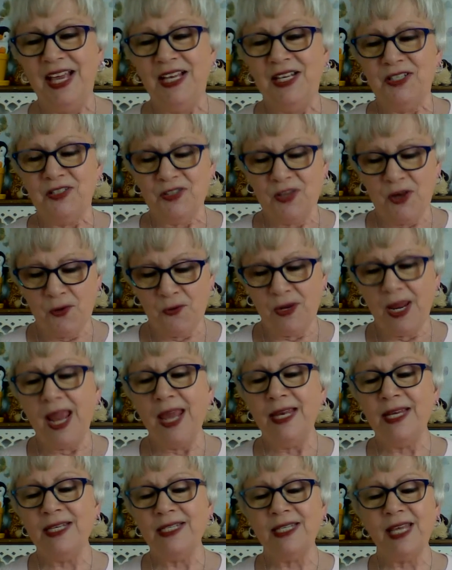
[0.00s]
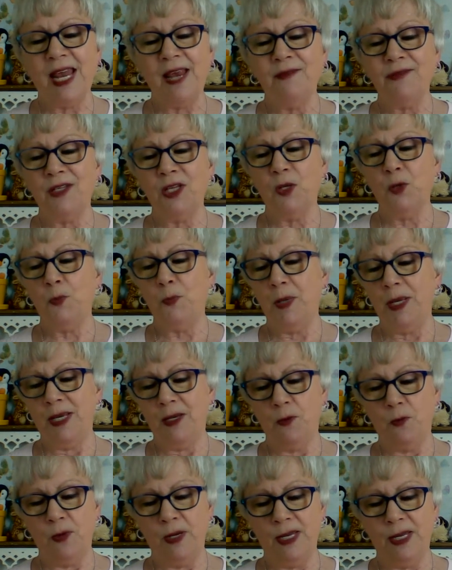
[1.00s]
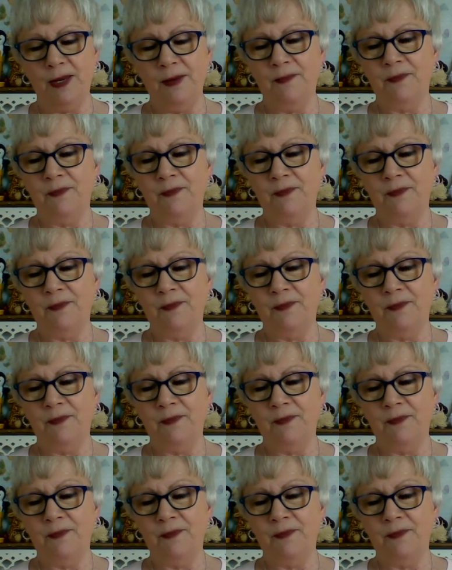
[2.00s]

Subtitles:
So Katie Saves Little Penguie.